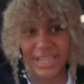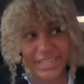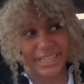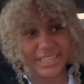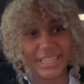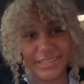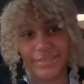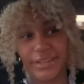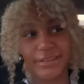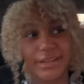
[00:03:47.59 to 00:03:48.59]
like
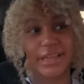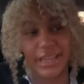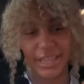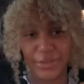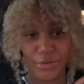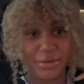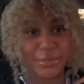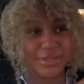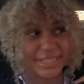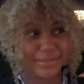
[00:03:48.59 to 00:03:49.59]
even in
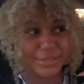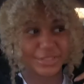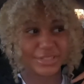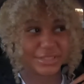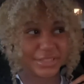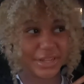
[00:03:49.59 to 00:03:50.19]
normal temperatures.